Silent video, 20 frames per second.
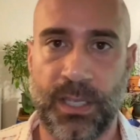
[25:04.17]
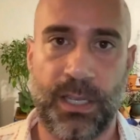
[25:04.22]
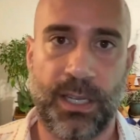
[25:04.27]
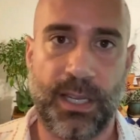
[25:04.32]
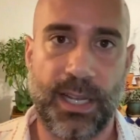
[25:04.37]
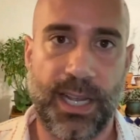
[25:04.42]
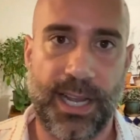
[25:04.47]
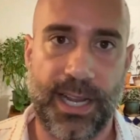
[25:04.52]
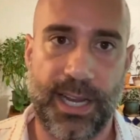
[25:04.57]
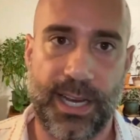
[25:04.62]

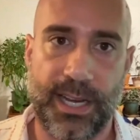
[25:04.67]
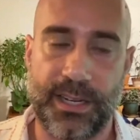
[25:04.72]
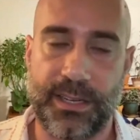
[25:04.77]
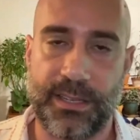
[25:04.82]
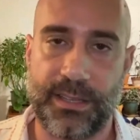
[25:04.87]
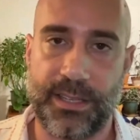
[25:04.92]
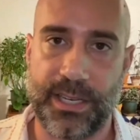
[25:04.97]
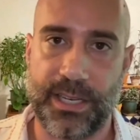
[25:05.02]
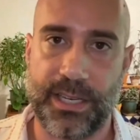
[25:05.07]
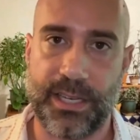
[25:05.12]

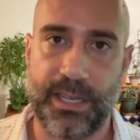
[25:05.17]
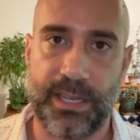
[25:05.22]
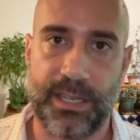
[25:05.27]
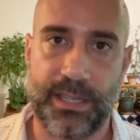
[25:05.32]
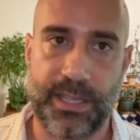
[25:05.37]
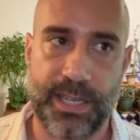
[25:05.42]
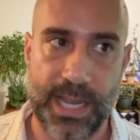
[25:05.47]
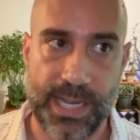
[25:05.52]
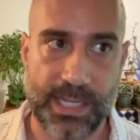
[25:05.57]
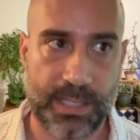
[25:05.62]
And
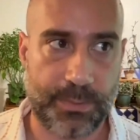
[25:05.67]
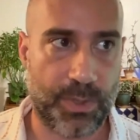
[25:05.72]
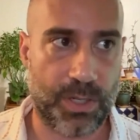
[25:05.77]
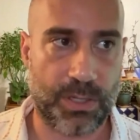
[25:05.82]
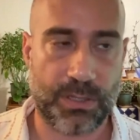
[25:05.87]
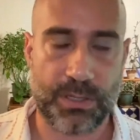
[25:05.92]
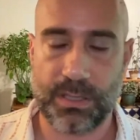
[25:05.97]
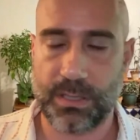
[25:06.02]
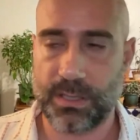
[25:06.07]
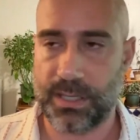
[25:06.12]
the
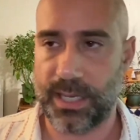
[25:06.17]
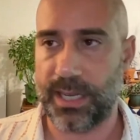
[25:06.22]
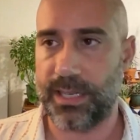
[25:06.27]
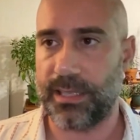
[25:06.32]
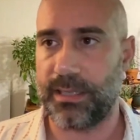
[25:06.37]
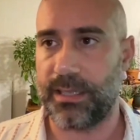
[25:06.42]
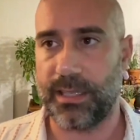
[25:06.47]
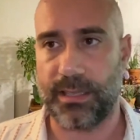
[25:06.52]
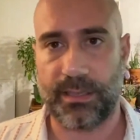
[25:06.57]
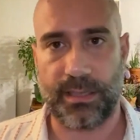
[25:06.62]
experts
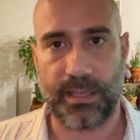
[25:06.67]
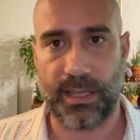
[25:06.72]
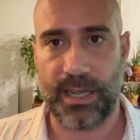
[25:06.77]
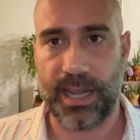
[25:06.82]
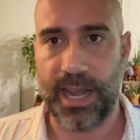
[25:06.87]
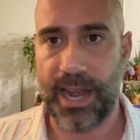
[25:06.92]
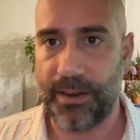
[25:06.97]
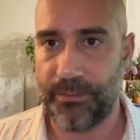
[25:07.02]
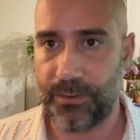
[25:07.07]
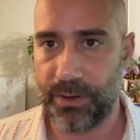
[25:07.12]
said that the
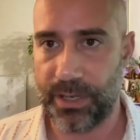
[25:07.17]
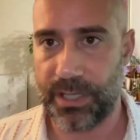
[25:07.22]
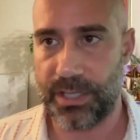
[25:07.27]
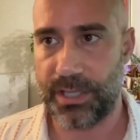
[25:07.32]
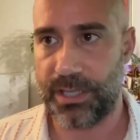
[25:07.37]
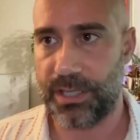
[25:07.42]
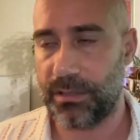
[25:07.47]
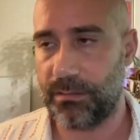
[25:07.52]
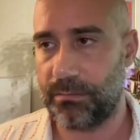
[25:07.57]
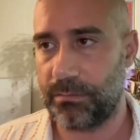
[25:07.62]

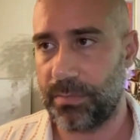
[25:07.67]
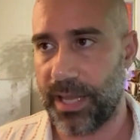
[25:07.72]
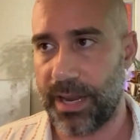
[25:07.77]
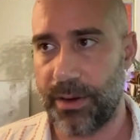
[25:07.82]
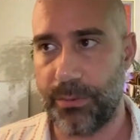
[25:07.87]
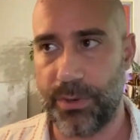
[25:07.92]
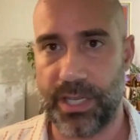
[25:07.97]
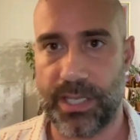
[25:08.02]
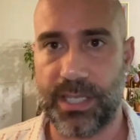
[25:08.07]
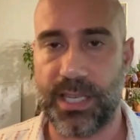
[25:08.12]
average they
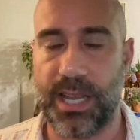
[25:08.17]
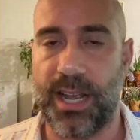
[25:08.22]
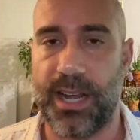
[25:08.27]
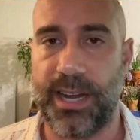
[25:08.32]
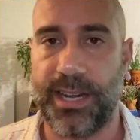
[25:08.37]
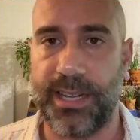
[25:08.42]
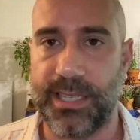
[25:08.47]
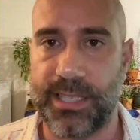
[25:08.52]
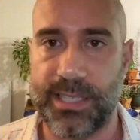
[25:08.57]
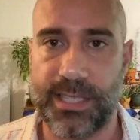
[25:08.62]
would
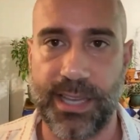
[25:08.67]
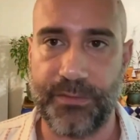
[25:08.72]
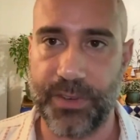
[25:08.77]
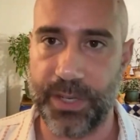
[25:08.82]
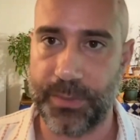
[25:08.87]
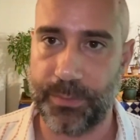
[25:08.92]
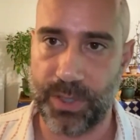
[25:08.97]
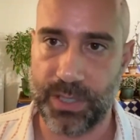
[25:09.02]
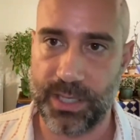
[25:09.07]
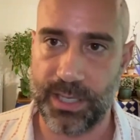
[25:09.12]
assign is
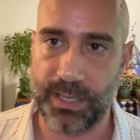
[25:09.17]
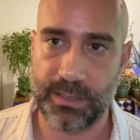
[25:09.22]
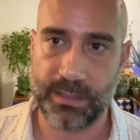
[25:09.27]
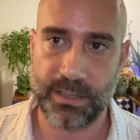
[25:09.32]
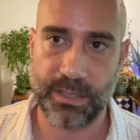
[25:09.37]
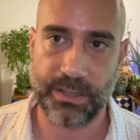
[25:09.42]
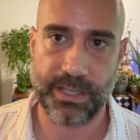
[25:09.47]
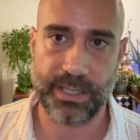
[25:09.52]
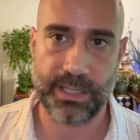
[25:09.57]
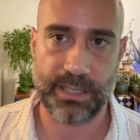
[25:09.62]
70%.
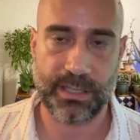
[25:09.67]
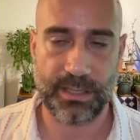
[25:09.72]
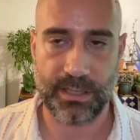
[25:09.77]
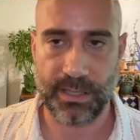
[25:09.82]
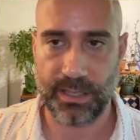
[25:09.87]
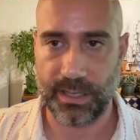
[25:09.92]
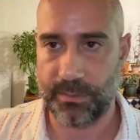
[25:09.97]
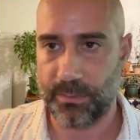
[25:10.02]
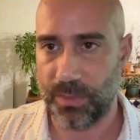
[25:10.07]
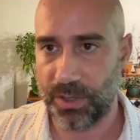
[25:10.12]
So
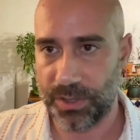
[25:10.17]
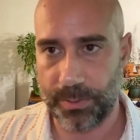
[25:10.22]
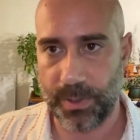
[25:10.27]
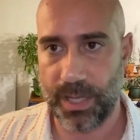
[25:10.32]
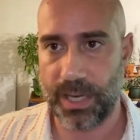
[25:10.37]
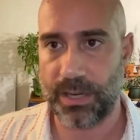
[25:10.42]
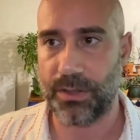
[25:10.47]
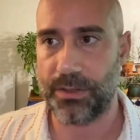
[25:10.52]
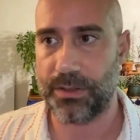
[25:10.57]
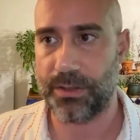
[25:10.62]
they
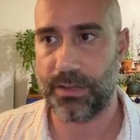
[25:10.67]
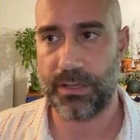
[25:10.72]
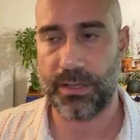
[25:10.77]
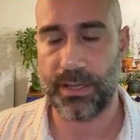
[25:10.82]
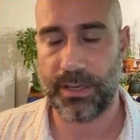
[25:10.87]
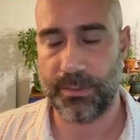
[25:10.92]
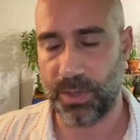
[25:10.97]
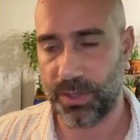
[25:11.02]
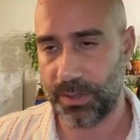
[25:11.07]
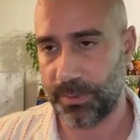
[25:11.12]
multiplied
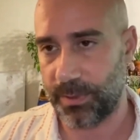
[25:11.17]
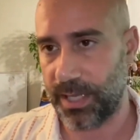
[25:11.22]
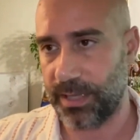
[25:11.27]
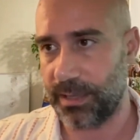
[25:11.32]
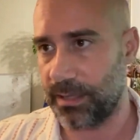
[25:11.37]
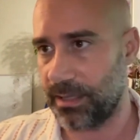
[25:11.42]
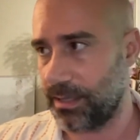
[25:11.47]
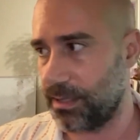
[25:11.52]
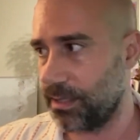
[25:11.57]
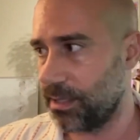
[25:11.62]

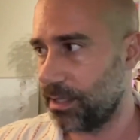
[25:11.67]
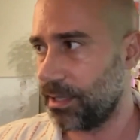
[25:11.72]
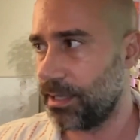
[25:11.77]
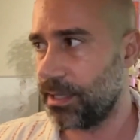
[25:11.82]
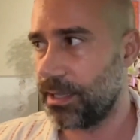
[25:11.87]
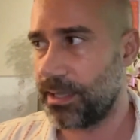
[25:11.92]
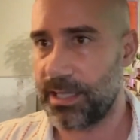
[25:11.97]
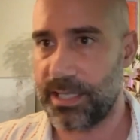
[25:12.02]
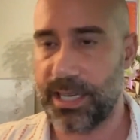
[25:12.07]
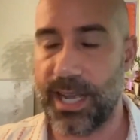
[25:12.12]
the
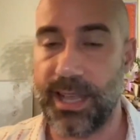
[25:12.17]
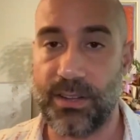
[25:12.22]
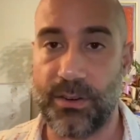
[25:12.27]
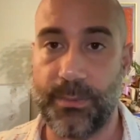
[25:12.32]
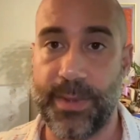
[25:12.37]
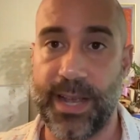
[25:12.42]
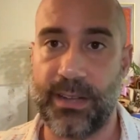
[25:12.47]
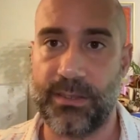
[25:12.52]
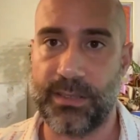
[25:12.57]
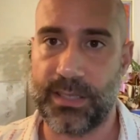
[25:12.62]
dollar
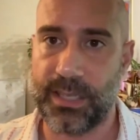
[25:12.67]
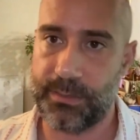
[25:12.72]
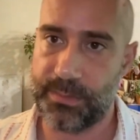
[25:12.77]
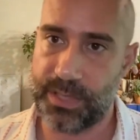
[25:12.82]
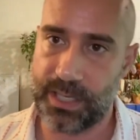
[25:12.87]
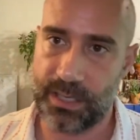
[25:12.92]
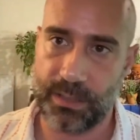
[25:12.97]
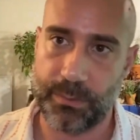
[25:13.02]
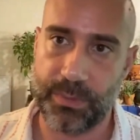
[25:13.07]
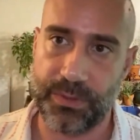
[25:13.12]
amount
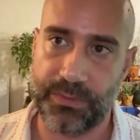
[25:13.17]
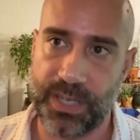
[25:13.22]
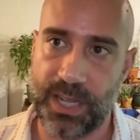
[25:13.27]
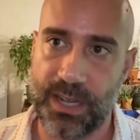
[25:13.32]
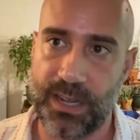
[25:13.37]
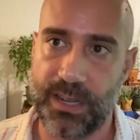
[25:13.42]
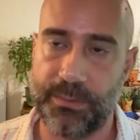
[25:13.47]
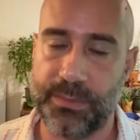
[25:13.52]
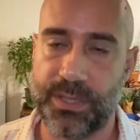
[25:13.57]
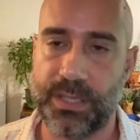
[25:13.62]
times the number of
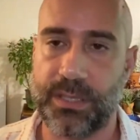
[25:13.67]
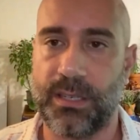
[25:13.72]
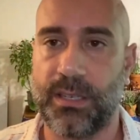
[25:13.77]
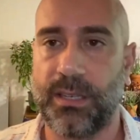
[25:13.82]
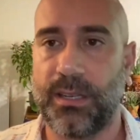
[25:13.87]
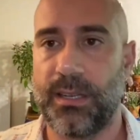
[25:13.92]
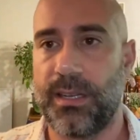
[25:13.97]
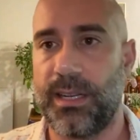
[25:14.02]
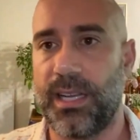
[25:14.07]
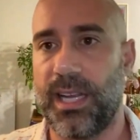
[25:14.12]
times,
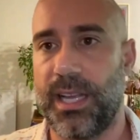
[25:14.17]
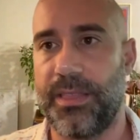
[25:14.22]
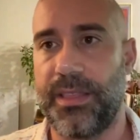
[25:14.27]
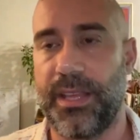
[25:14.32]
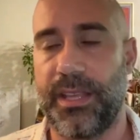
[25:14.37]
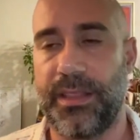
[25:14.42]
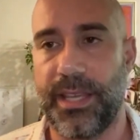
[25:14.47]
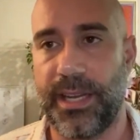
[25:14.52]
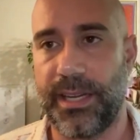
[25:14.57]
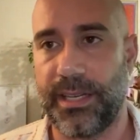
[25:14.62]
and
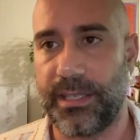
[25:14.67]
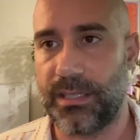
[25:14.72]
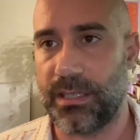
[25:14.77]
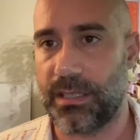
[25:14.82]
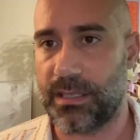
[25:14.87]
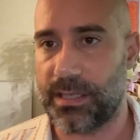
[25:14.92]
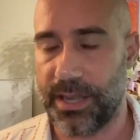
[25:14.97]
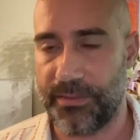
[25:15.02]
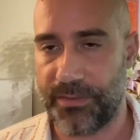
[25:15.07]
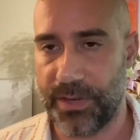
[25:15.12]
then they took
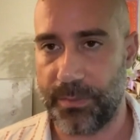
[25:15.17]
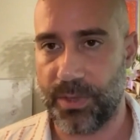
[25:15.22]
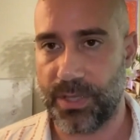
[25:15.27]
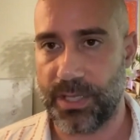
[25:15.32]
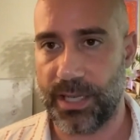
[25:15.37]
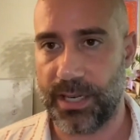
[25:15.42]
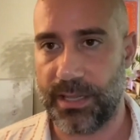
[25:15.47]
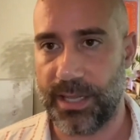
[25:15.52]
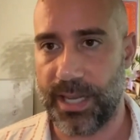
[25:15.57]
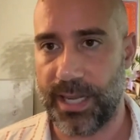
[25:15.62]

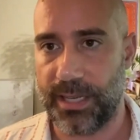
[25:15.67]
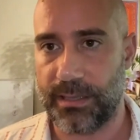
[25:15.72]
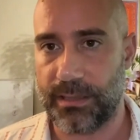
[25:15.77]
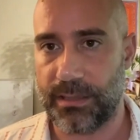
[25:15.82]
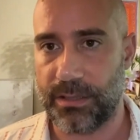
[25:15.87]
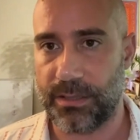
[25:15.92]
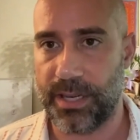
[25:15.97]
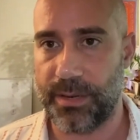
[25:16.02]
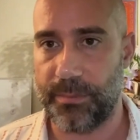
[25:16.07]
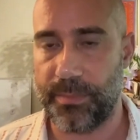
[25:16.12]
70% of that.
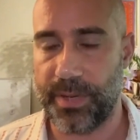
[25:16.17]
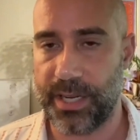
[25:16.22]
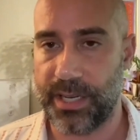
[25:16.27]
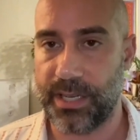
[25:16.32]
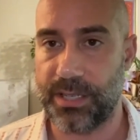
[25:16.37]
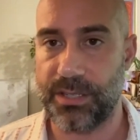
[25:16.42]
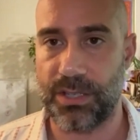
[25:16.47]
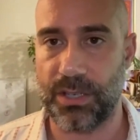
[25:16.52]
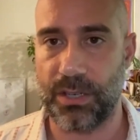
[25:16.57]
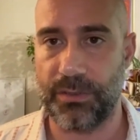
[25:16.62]
So again, being
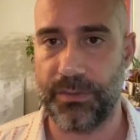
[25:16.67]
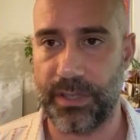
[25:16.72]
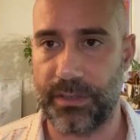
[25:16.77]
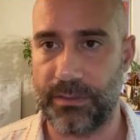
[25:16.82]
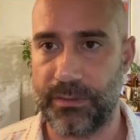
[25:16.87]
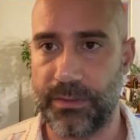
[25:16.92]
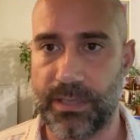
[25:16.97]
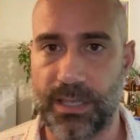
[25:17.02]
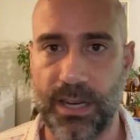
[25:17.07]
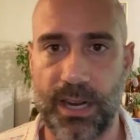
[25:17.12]
conservative.
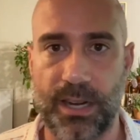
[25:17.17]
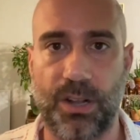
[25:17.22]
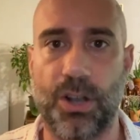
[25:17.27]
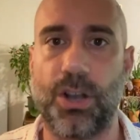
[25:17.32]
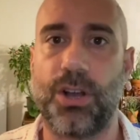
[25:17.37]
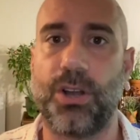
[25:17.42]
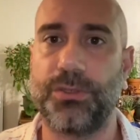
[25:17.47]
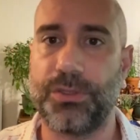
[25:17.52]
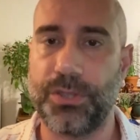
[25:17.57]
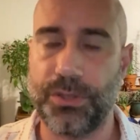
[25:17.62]
It's not
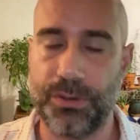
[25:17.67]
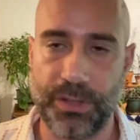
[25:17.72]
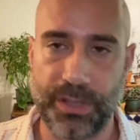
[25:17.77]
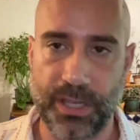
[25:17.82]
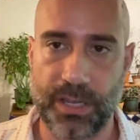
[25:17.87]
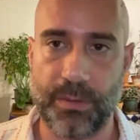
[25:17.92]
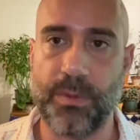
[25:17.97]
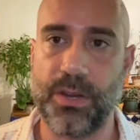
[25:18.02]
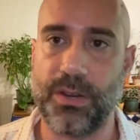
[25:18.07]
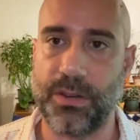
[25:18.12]
all due to the
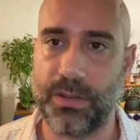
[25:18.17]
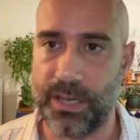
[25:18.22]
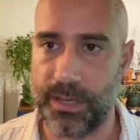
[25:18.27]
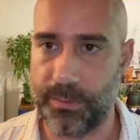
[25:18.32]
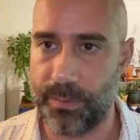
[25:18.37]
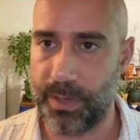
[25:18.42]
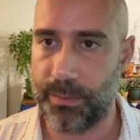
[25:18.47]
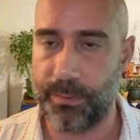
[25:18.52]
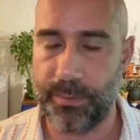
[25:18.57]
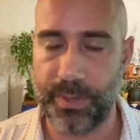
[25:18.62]
community,
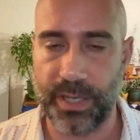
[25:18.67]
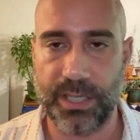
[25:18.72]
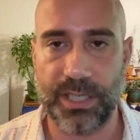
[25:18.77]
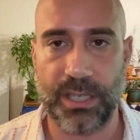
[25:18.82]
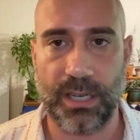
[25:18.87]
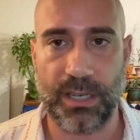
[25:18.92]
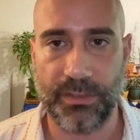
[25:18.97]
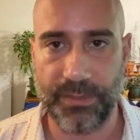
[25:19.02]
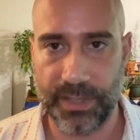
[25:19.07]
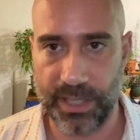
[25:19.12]
but a big
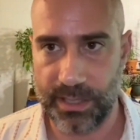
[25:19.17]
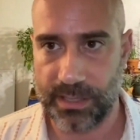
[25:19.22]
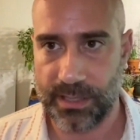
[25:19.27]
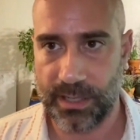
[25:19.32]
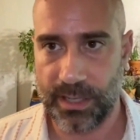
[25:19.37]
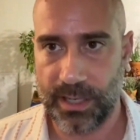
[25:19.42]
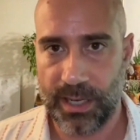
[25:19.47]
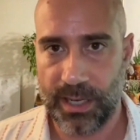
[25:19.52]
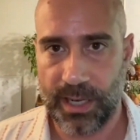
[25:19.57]
chunk of it is.